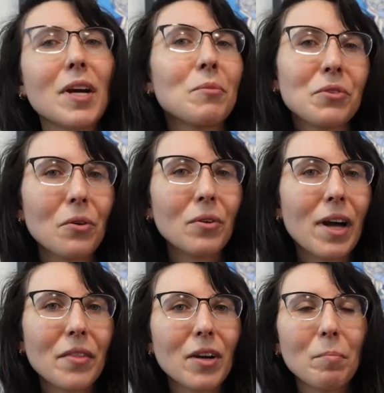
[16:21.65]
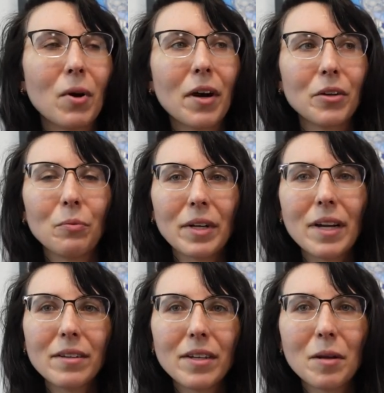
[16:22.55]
I'm so glad that I bought it when I did.